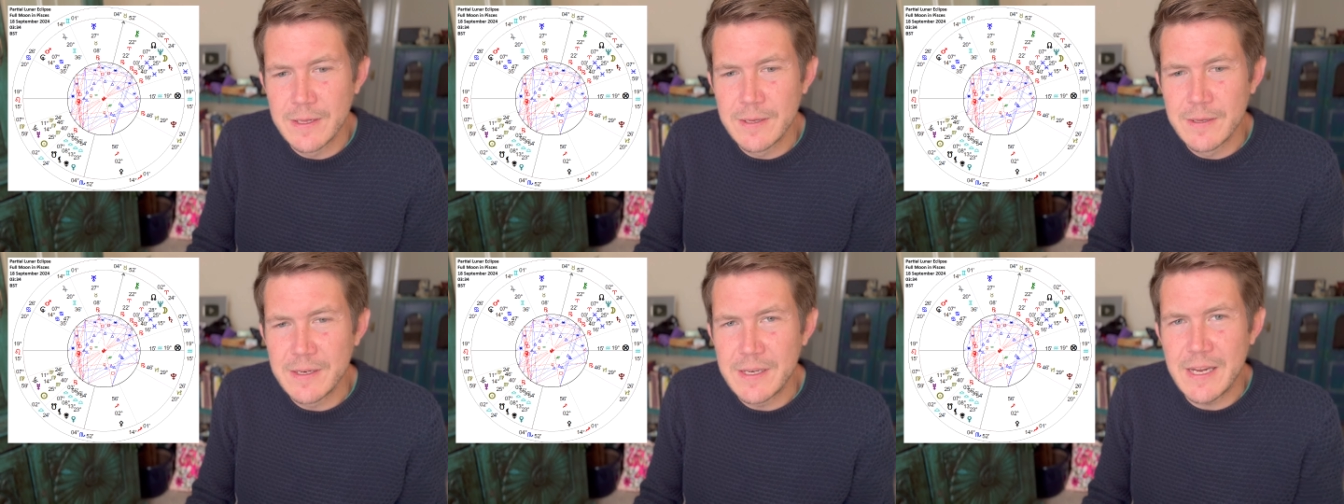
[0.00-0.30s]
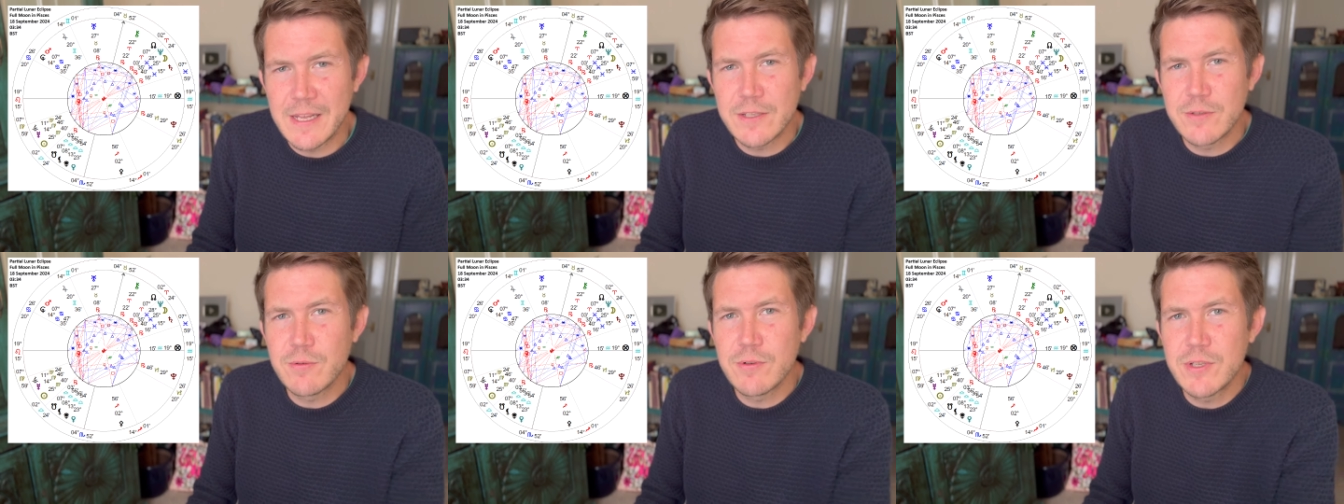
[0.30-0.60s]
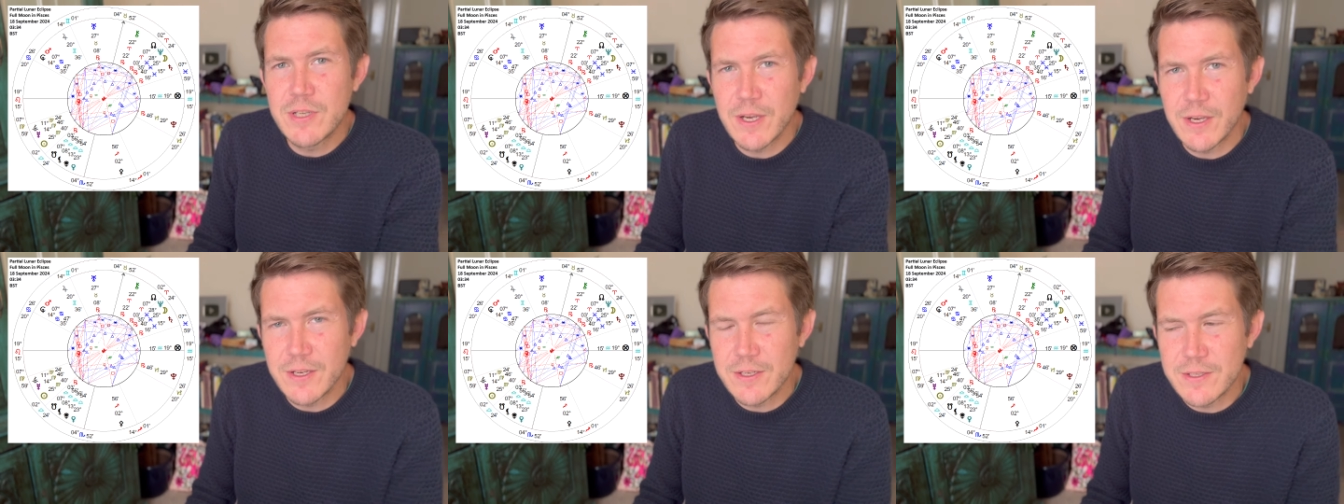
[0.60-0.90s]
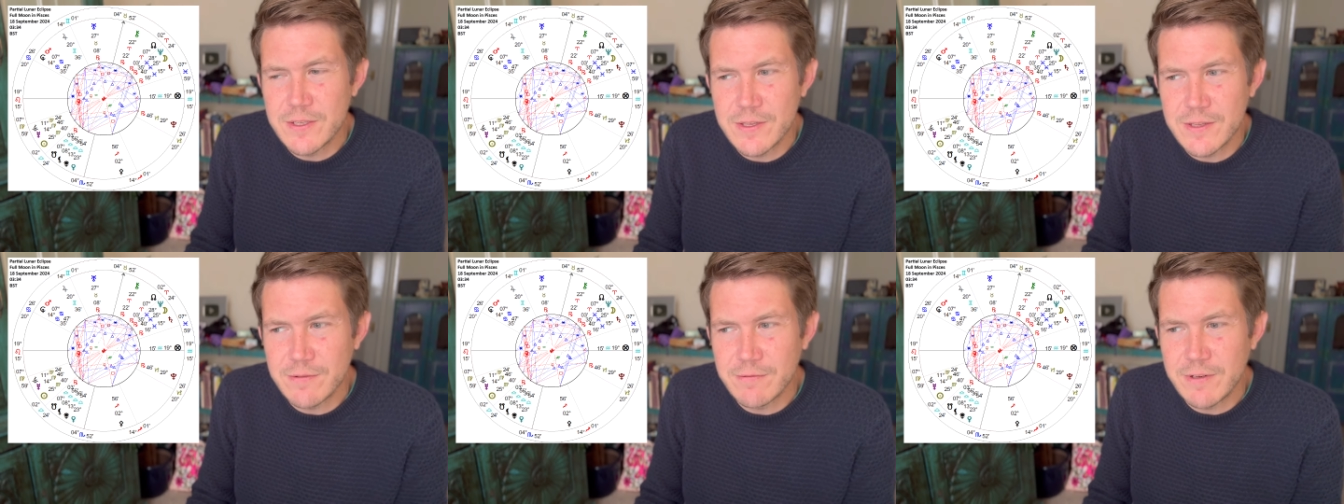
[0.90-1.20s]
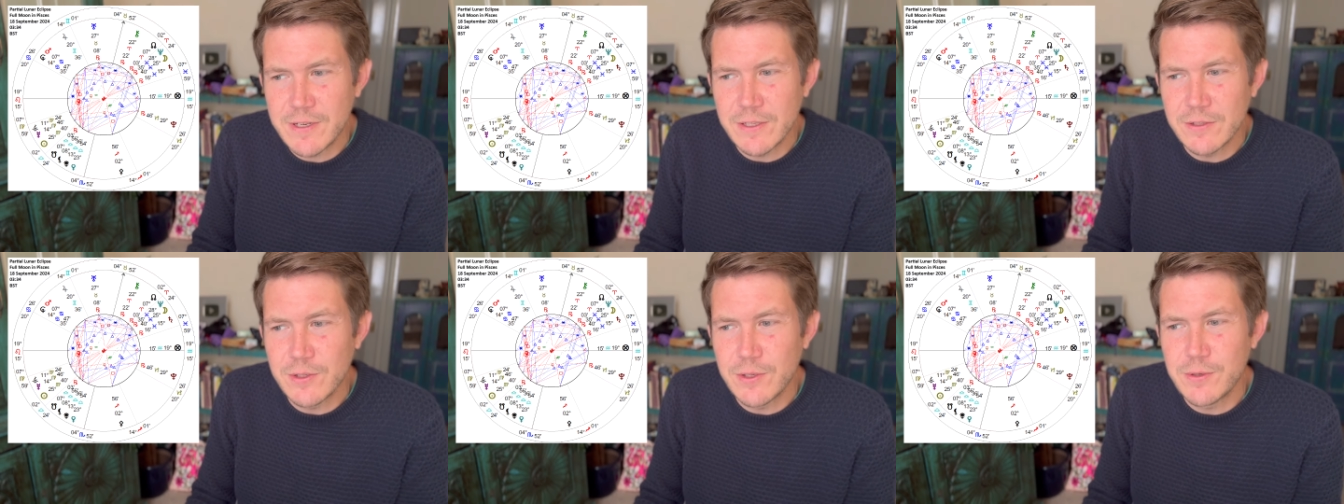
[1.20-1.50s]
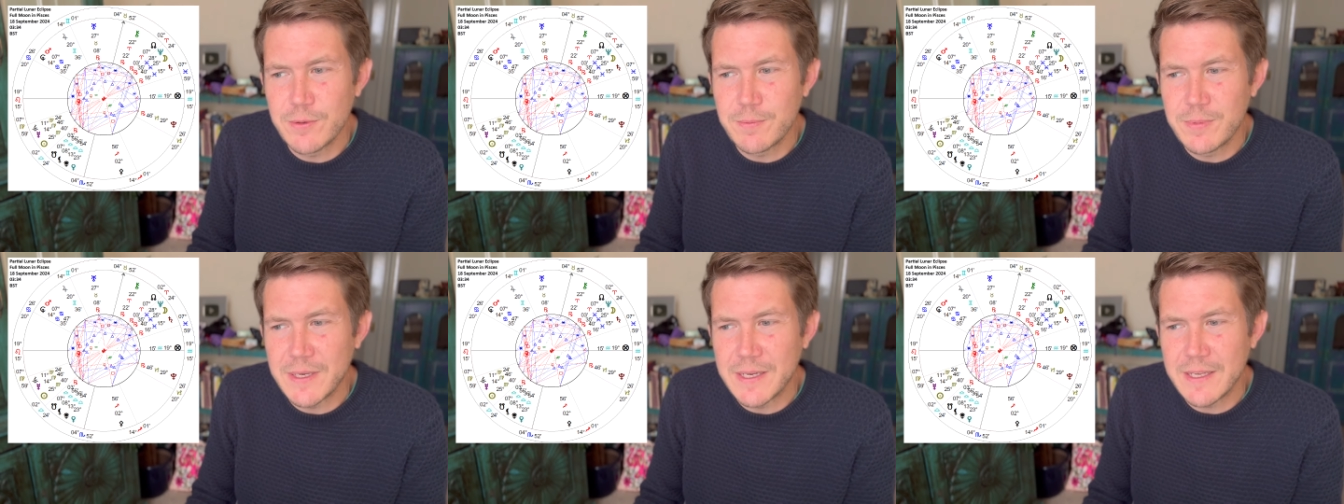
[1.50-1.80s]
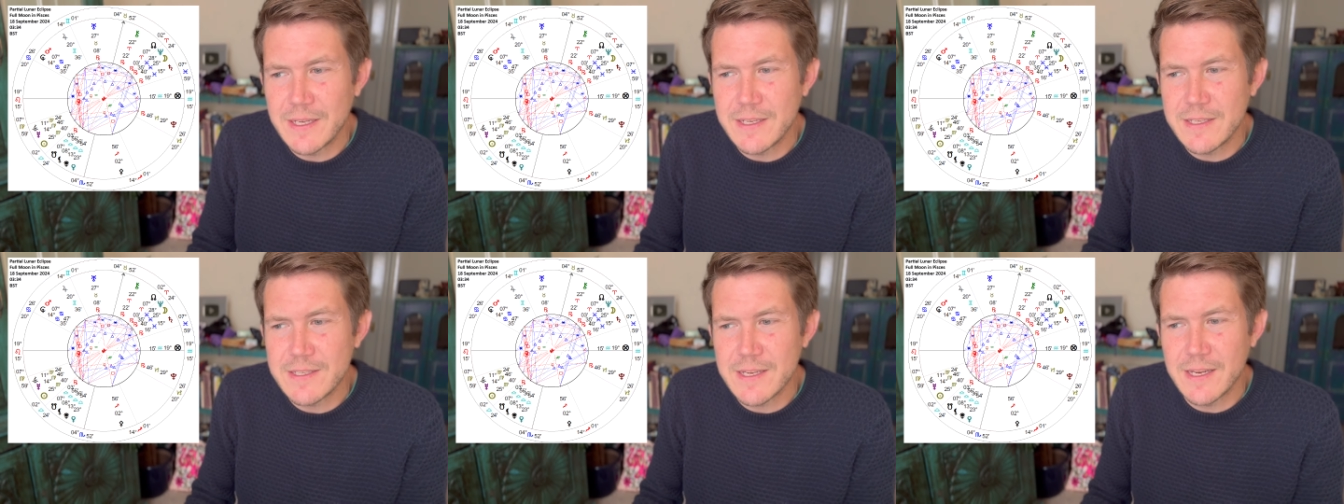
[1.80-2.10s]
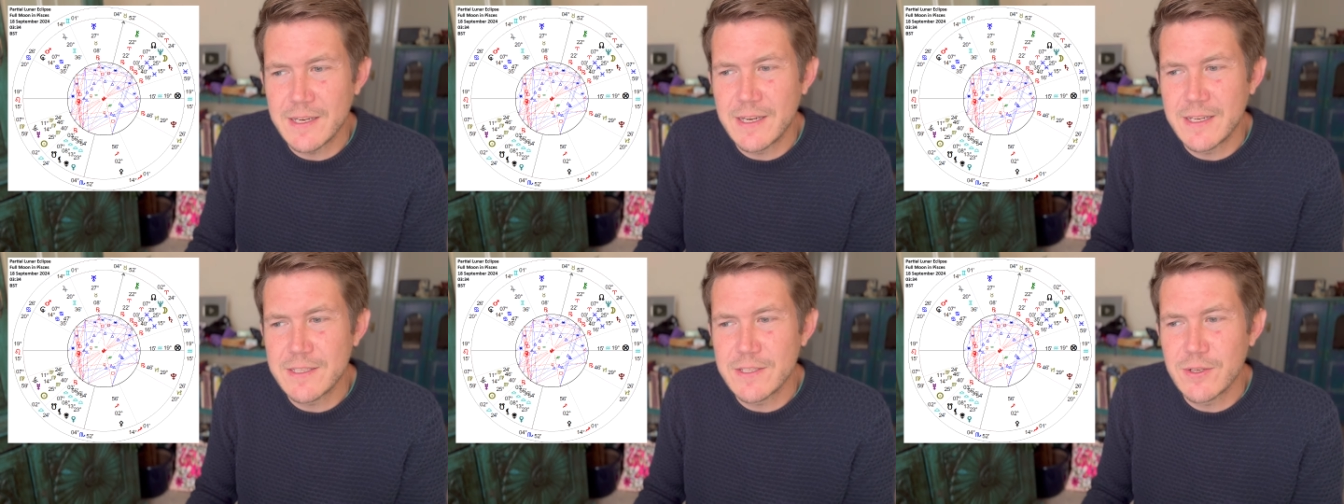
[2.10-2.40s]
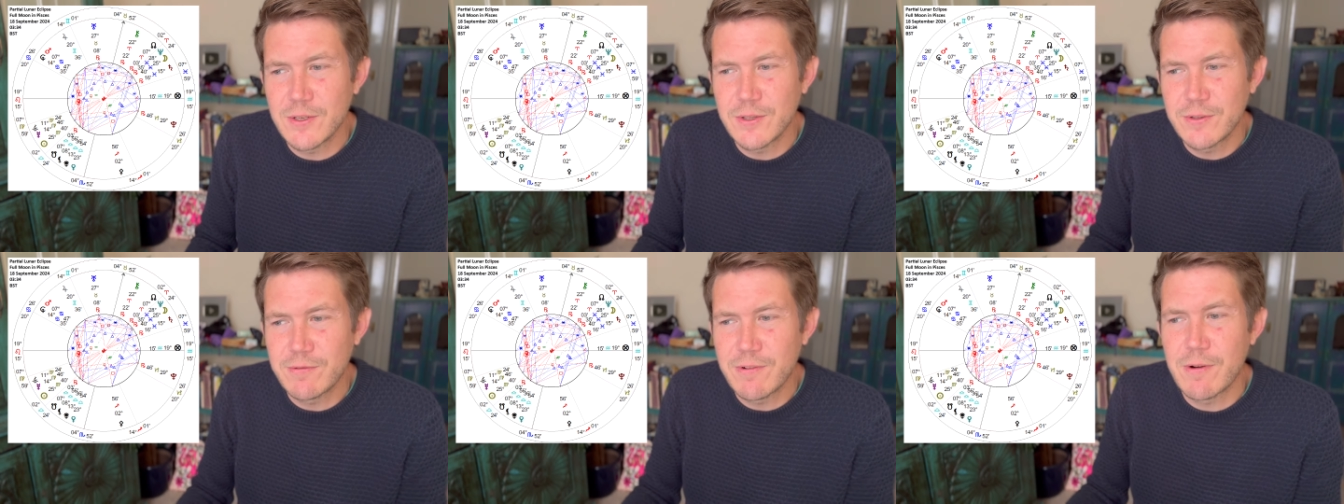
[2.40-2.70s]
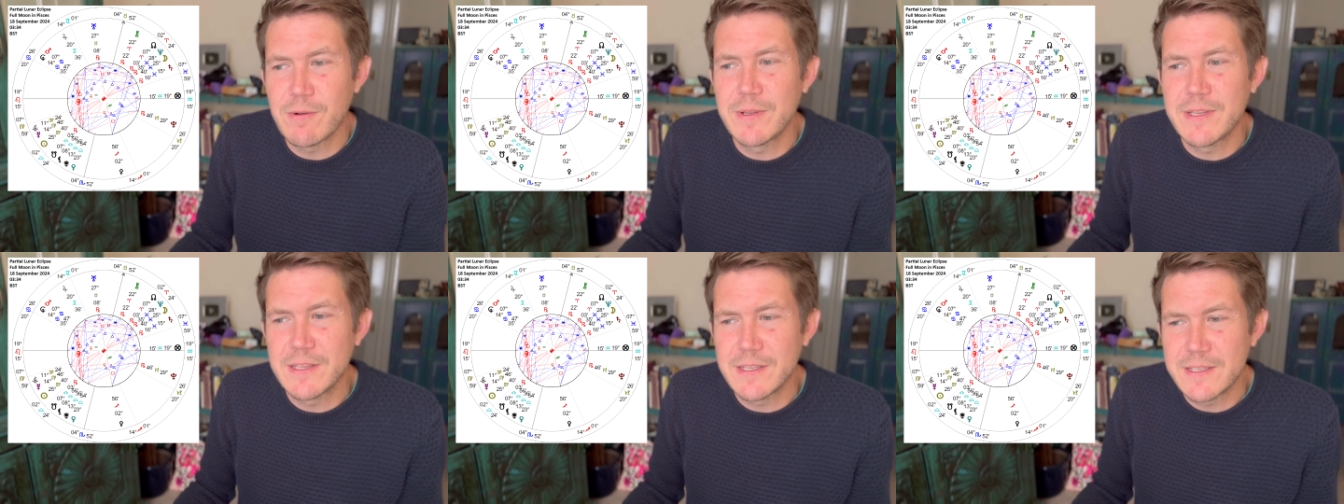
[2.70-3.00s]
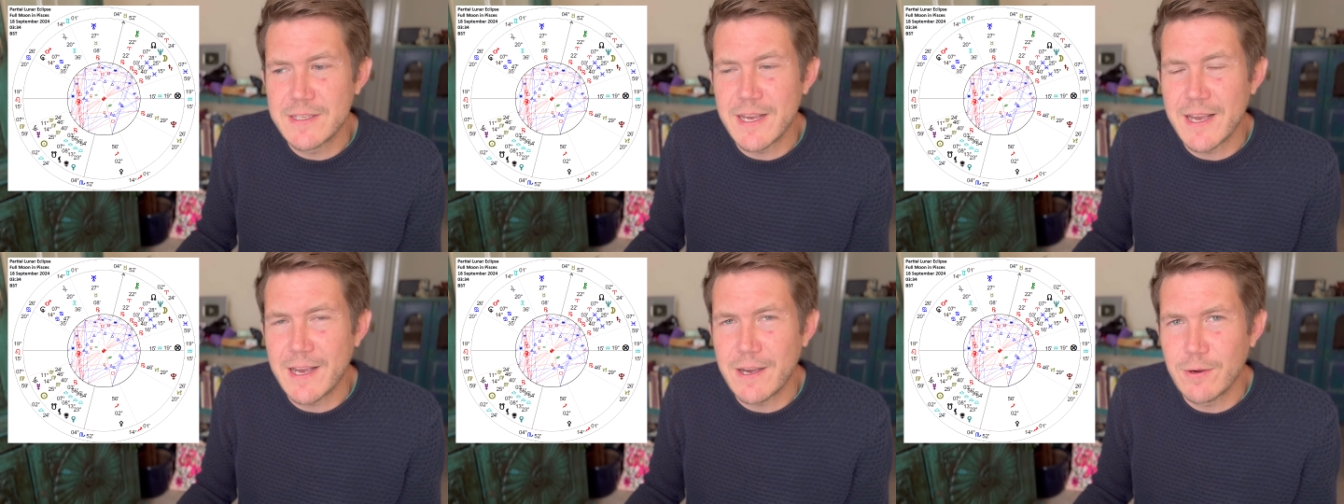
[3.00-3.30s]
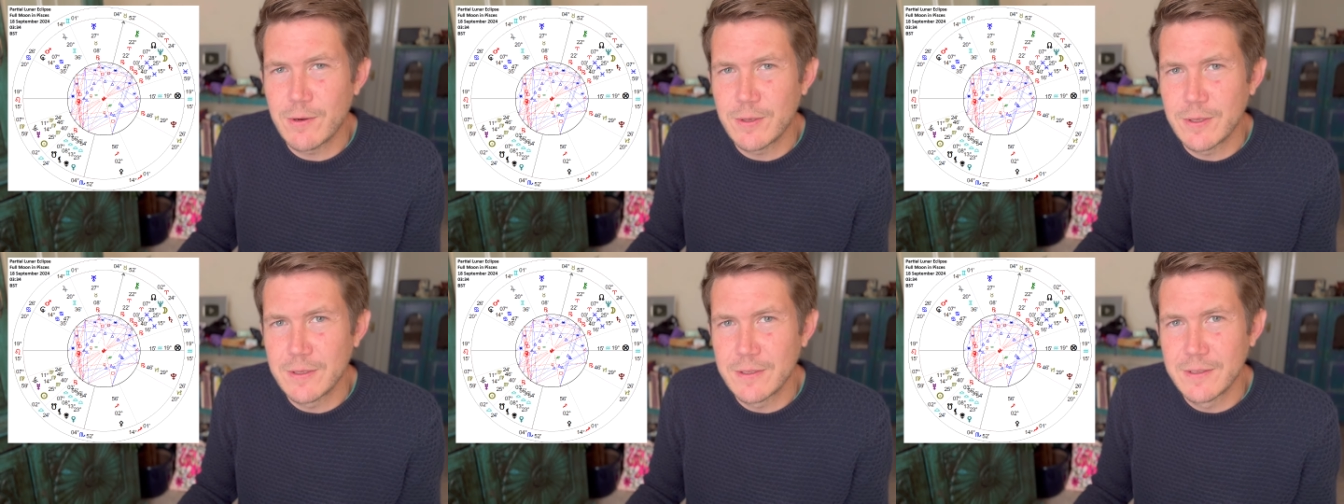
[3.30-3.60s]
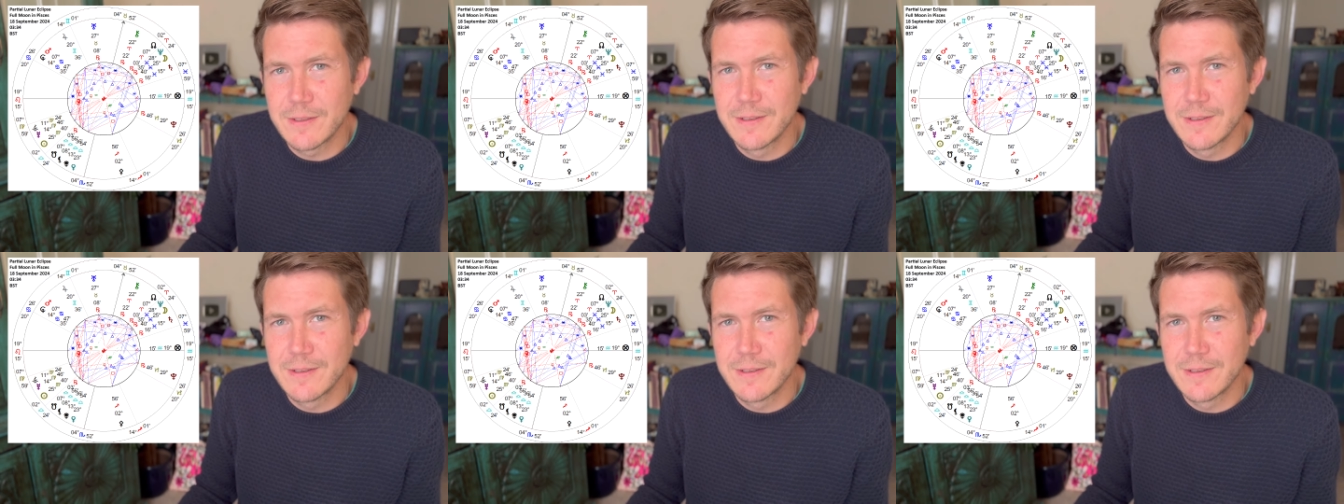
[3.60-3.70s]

Let's return to the real you, please, and let's not throw in the towel